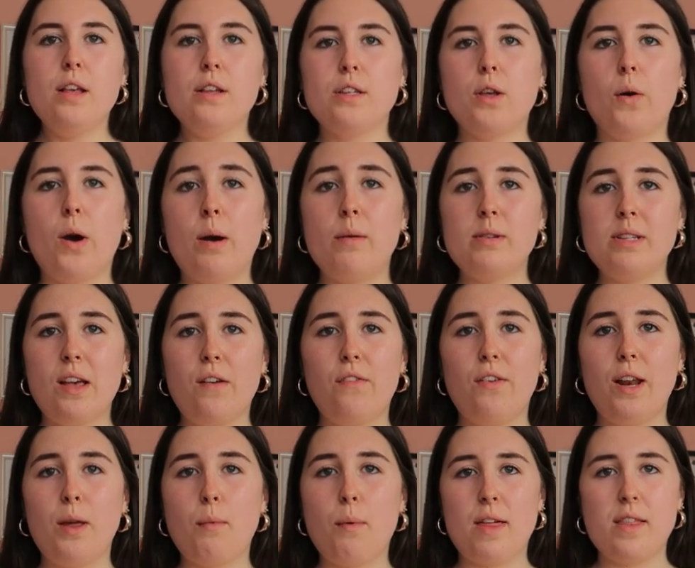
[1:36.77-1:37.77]
so I would
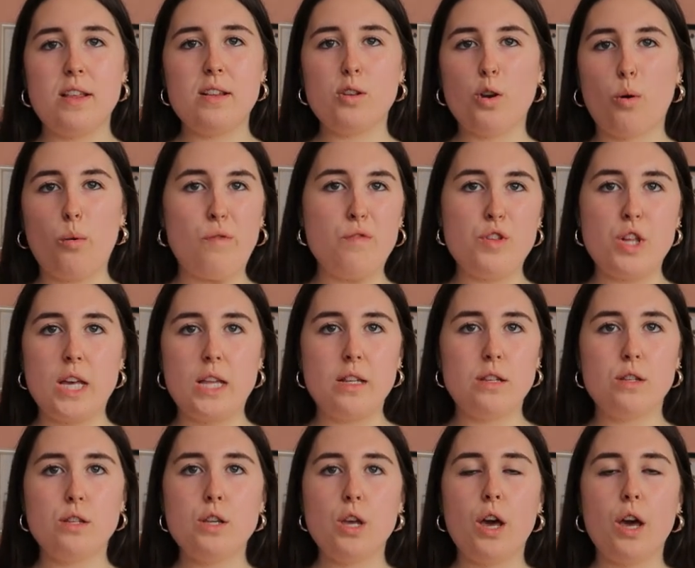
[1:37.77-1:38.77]
definitely wear this top with
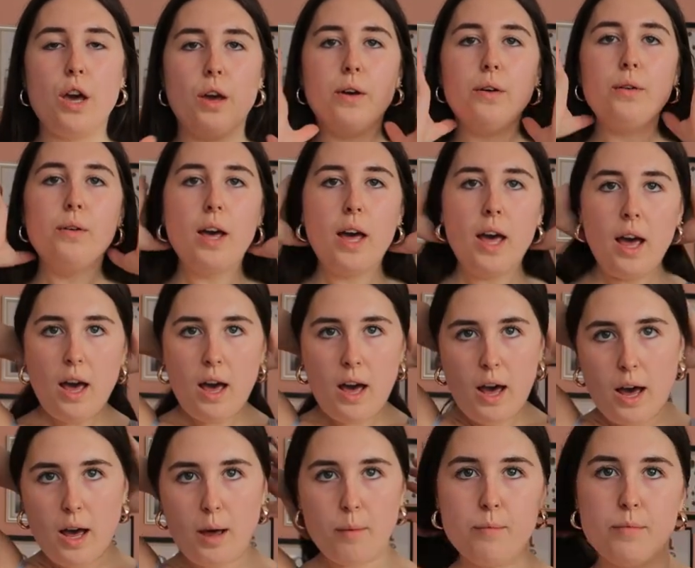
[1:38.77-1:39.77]
jeans too
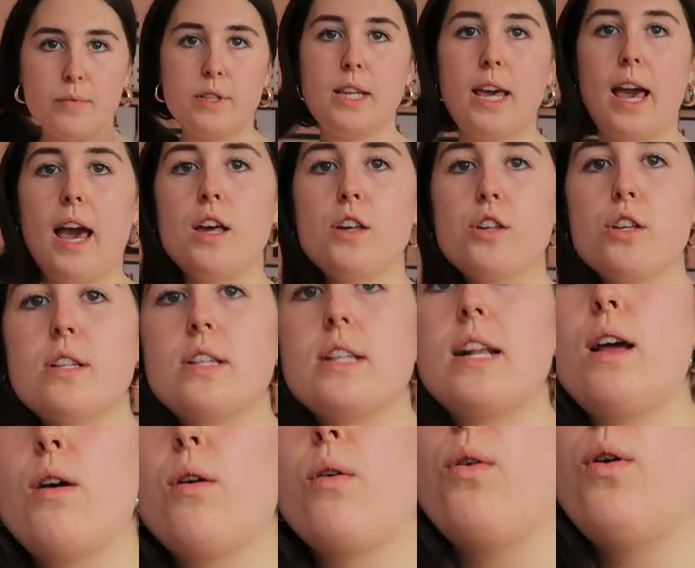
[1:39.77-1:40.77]
um, so yeah it's just a
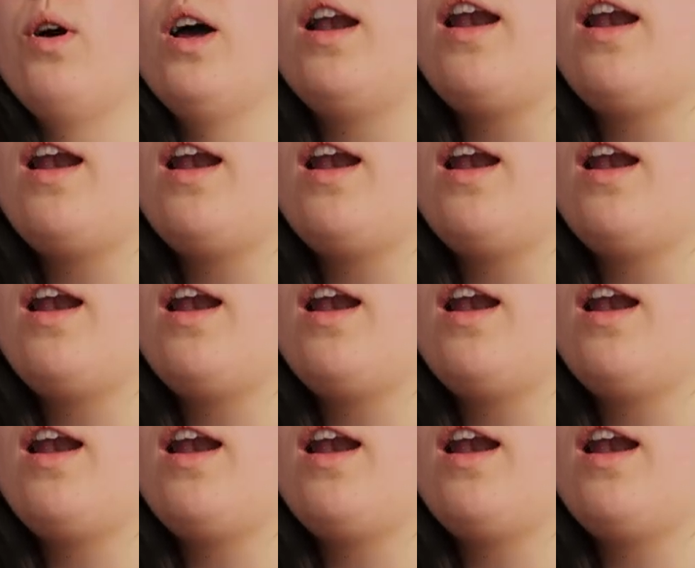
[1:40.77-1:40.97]
little